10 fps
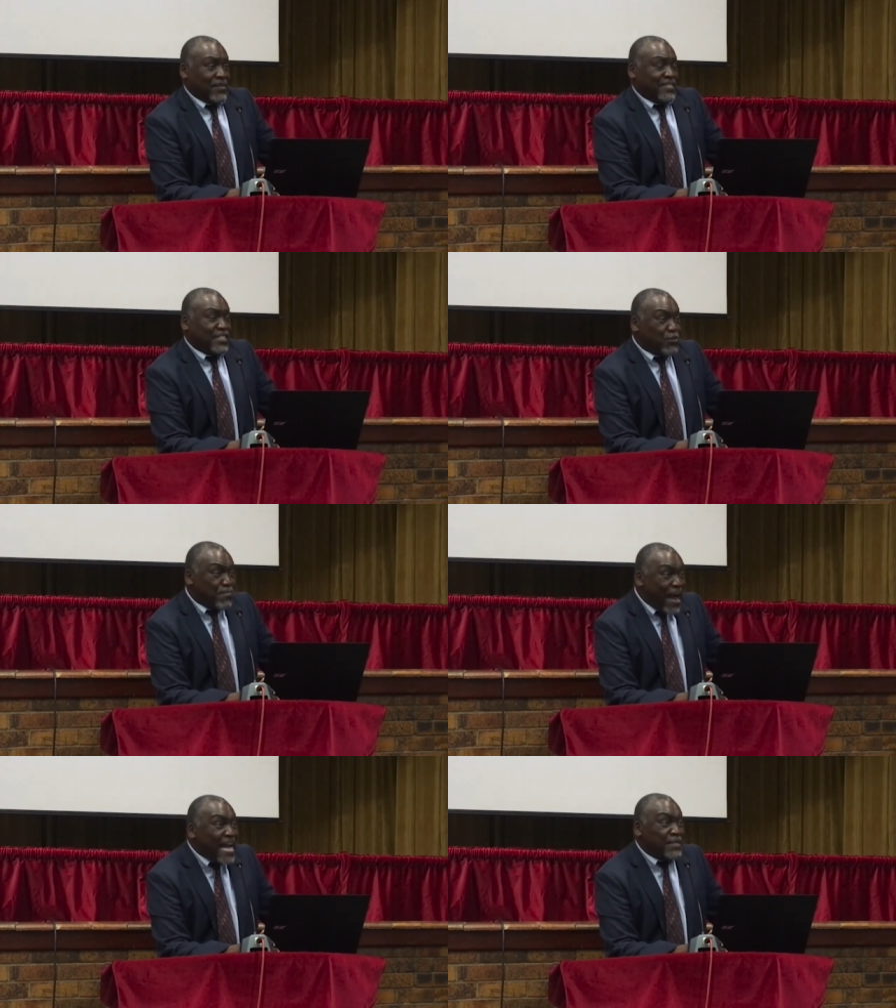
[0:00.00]
still
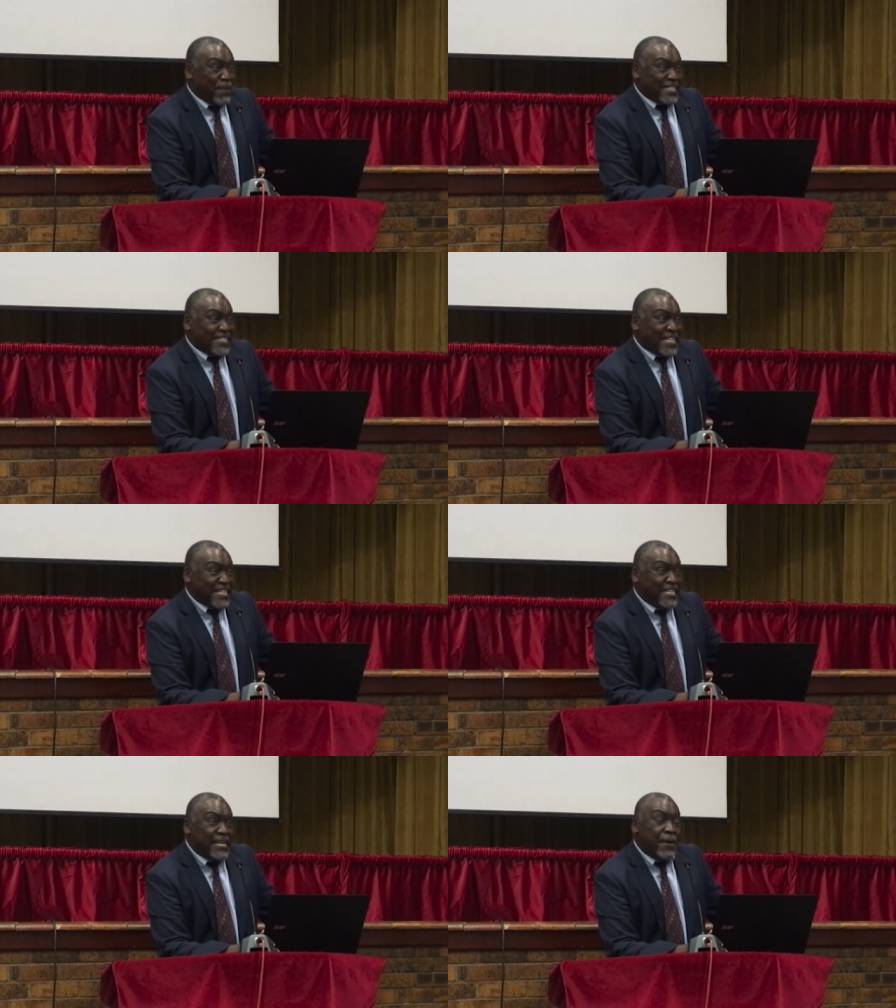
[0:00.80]
marred by
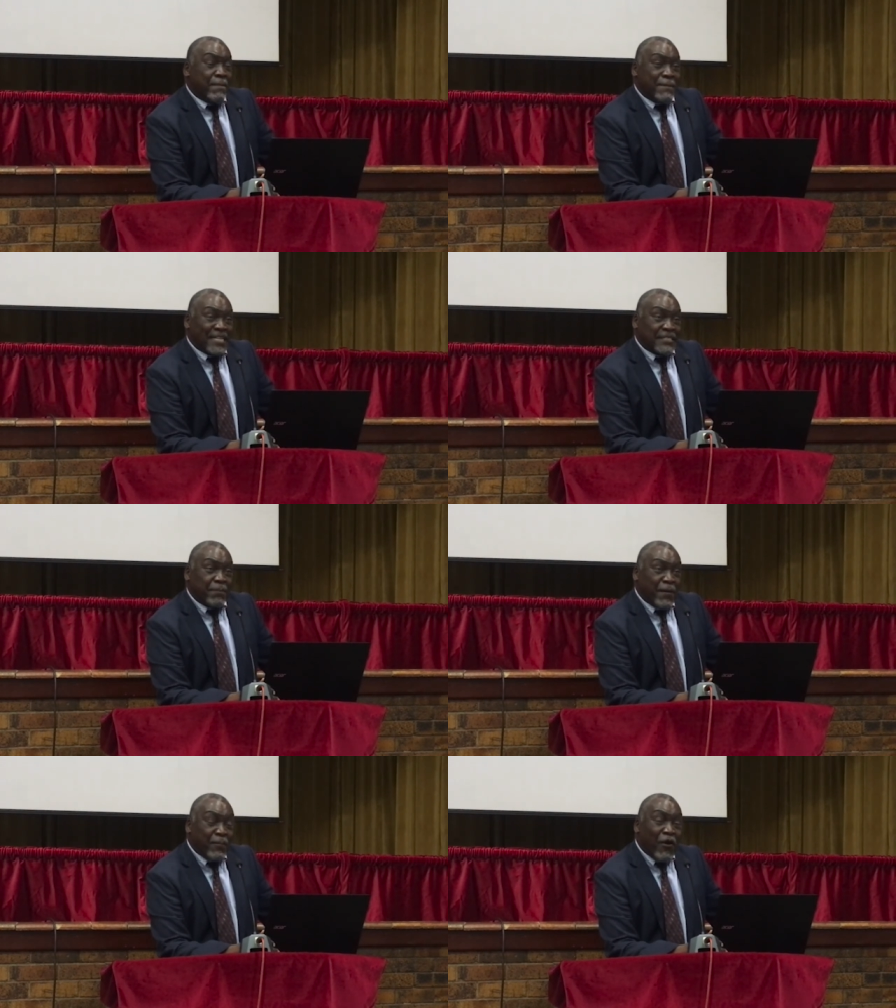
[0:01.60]
sin
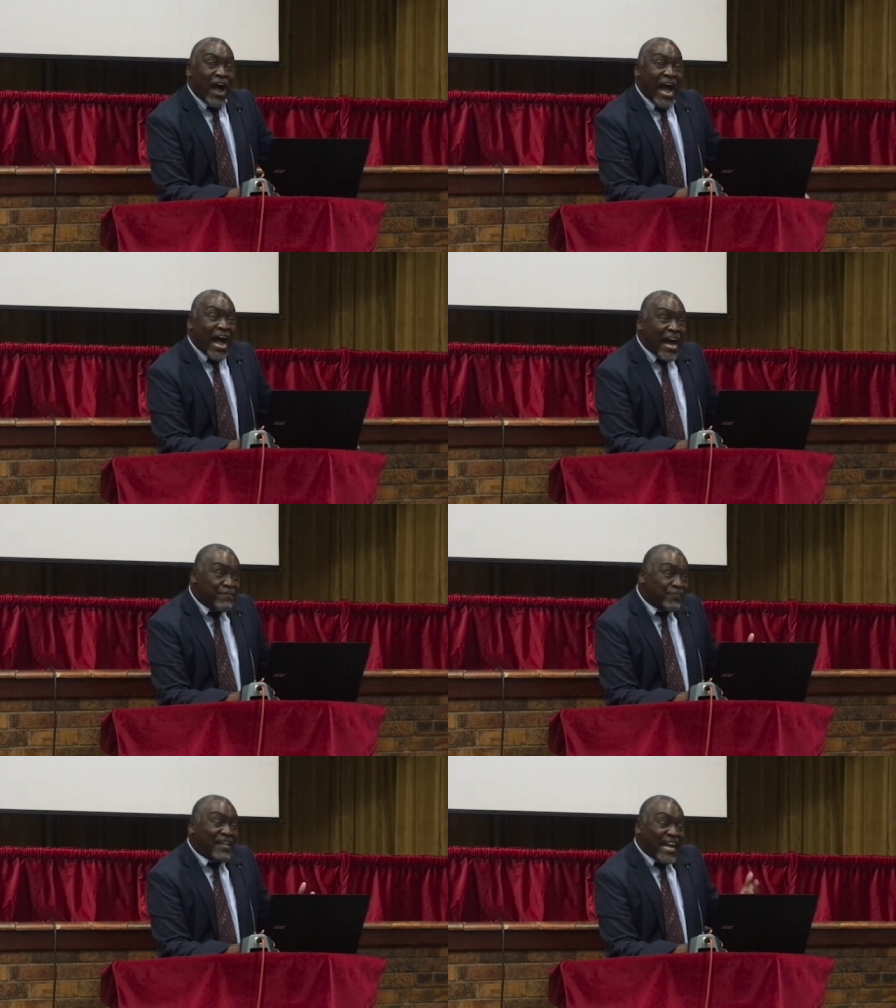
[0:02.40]
but people
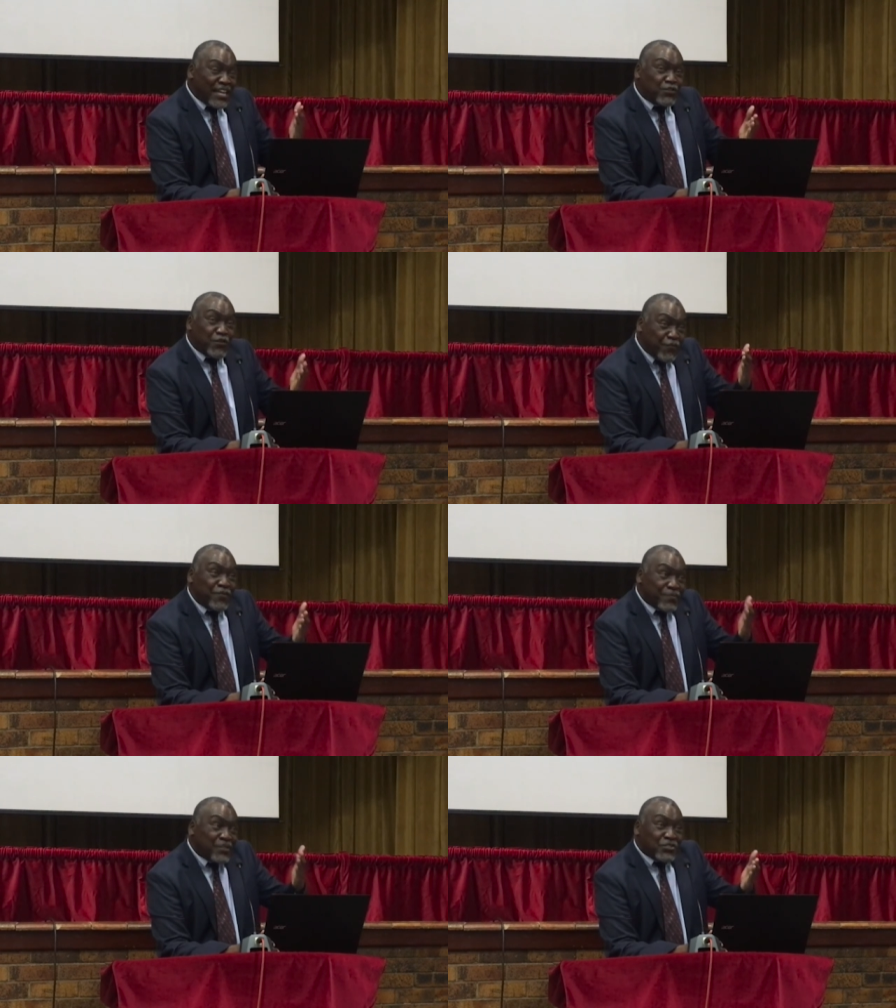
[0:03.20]
are kind of
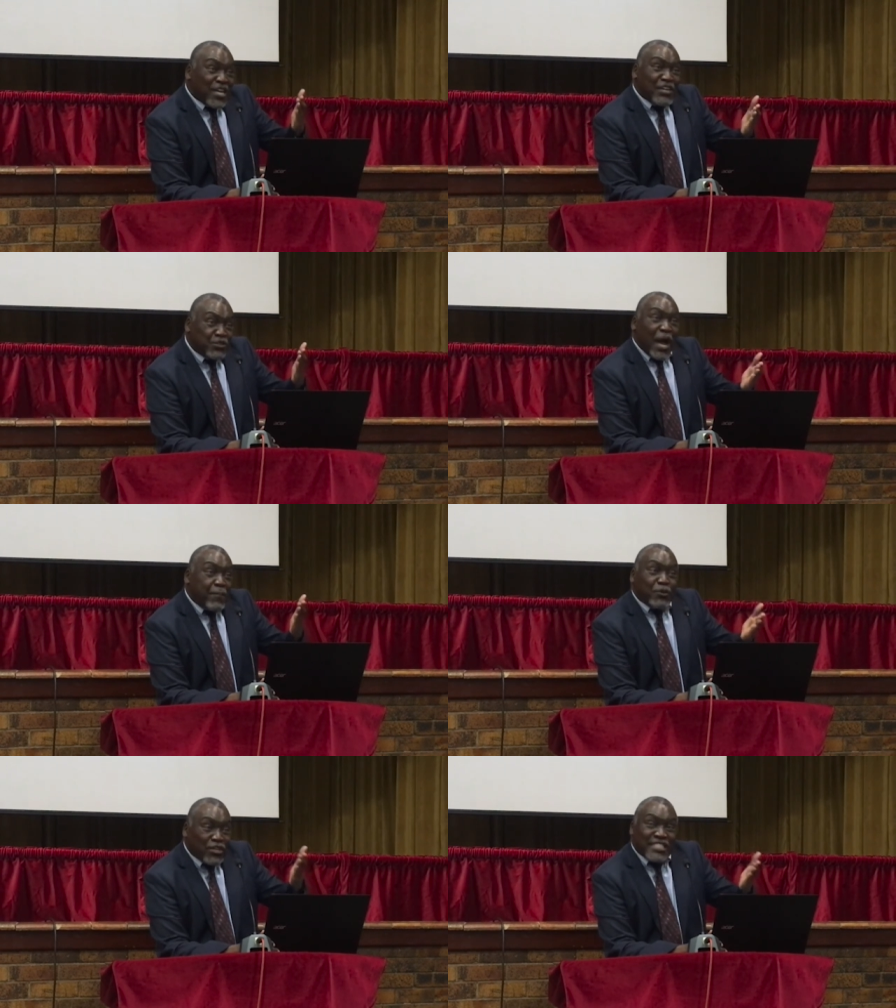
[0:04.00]
trying to
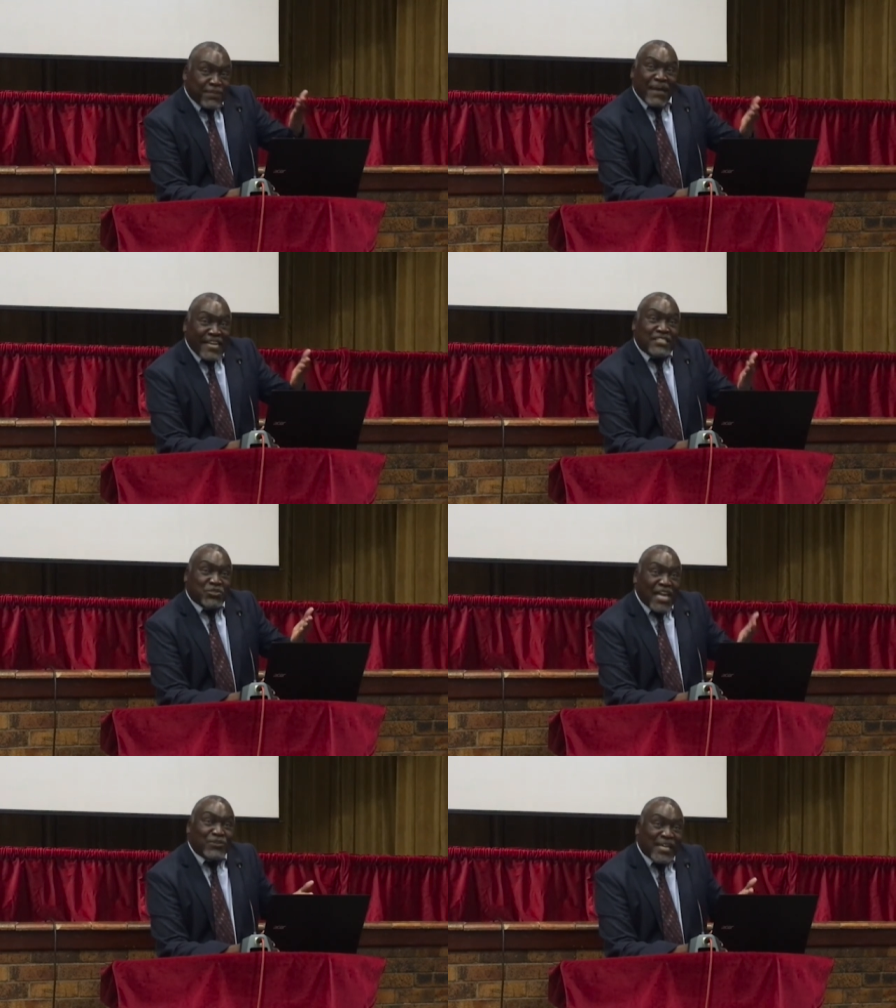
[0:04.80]
approximate
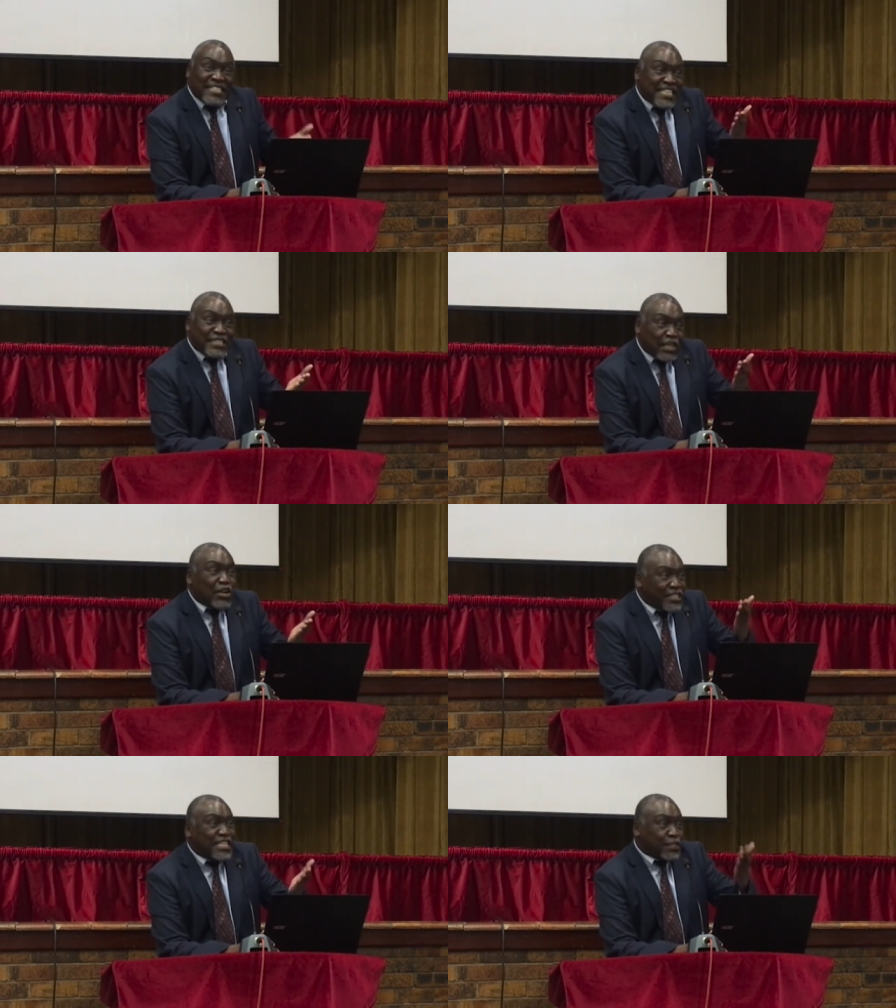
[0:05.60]
trying to get as
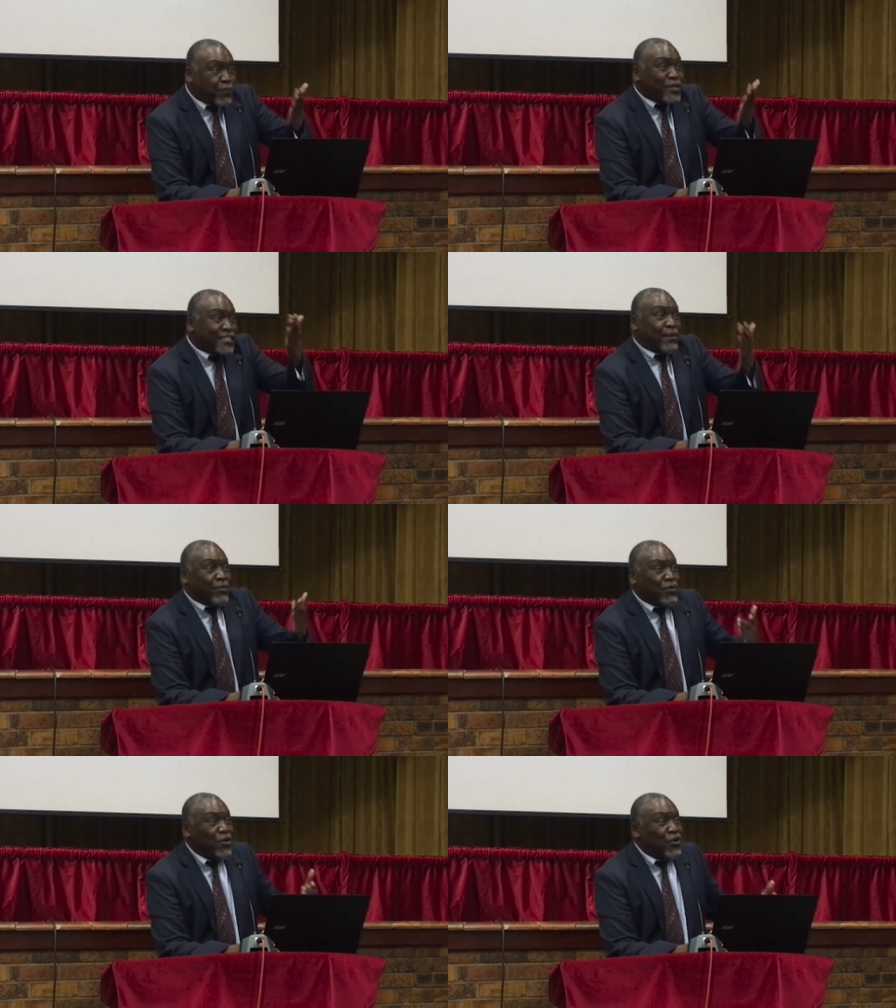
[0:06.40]
close as
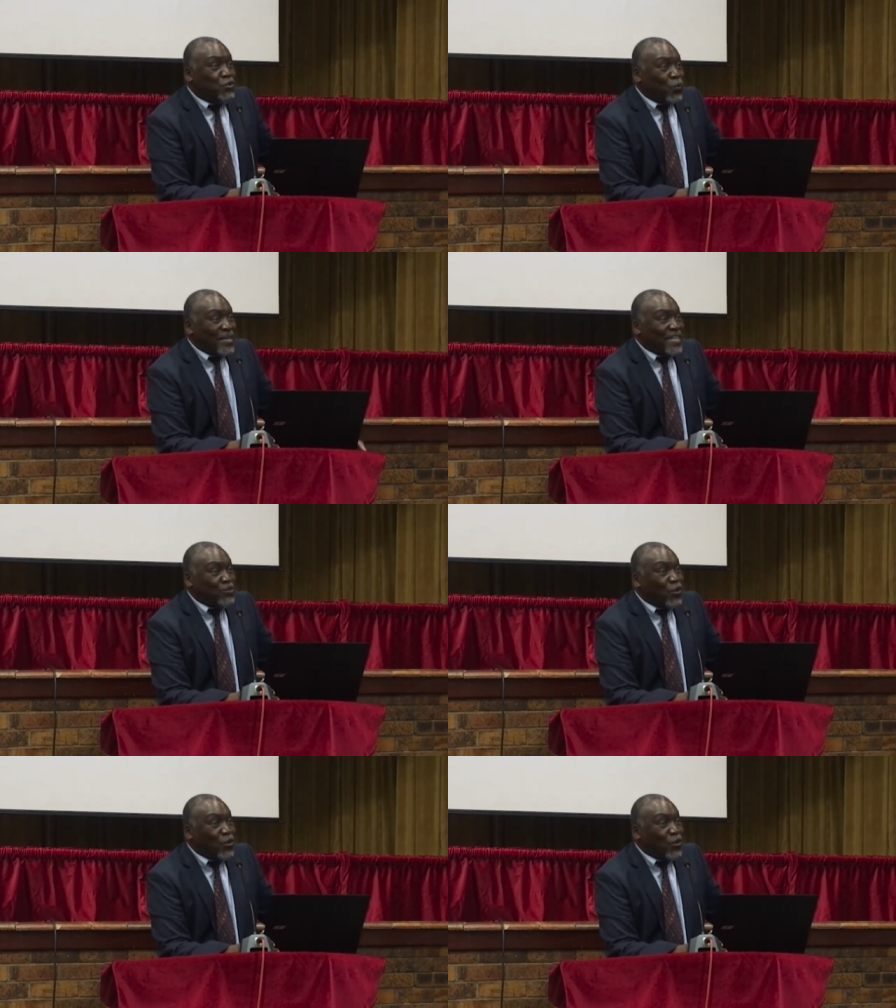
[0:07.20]
possible to what that